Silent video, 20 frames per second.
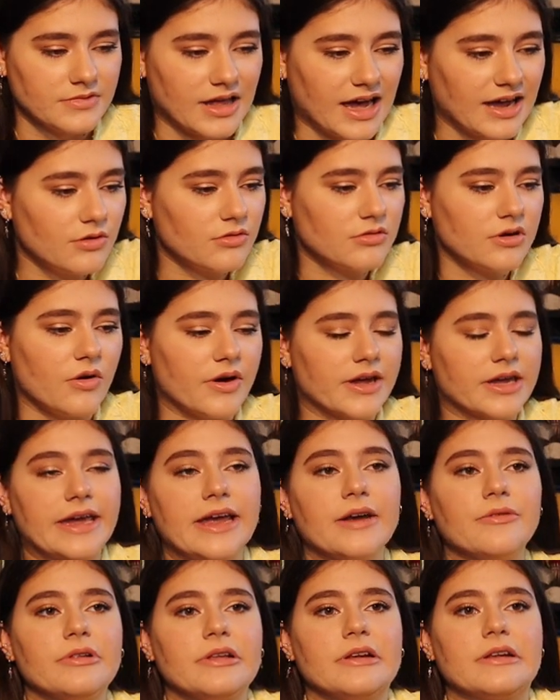I don't know, I
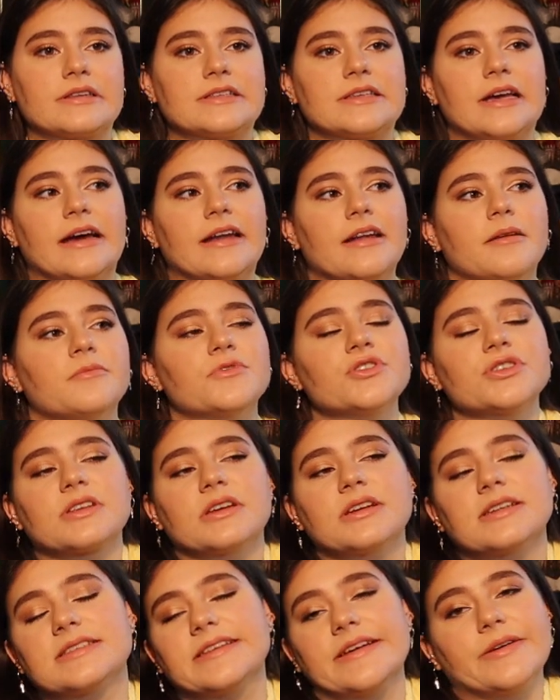can't really decide. I'm just
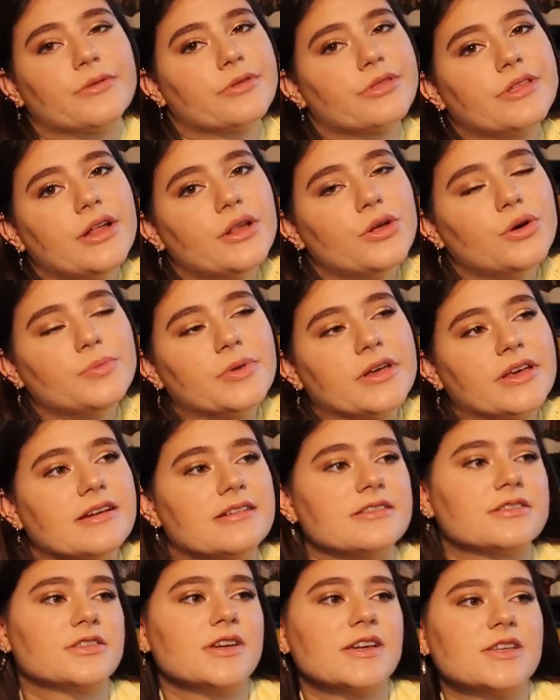gonna say Othello
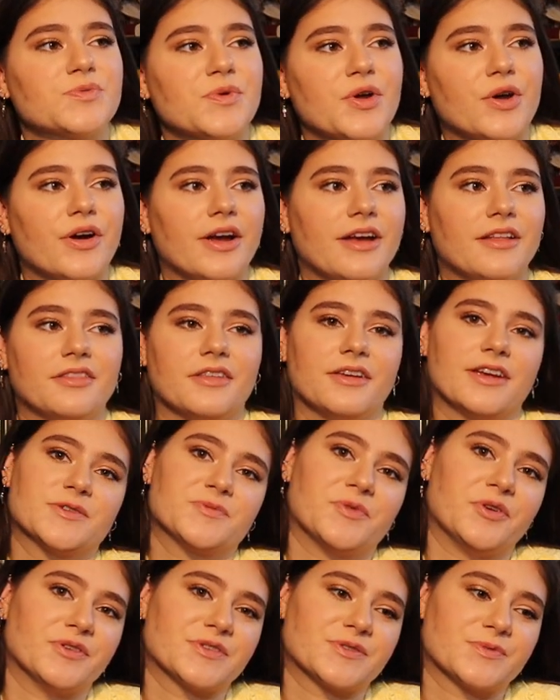because Shakespeare, and the
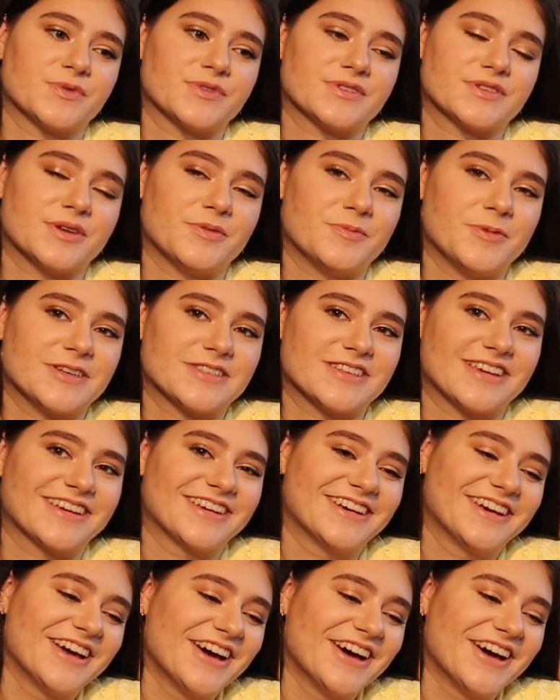experience was amazing.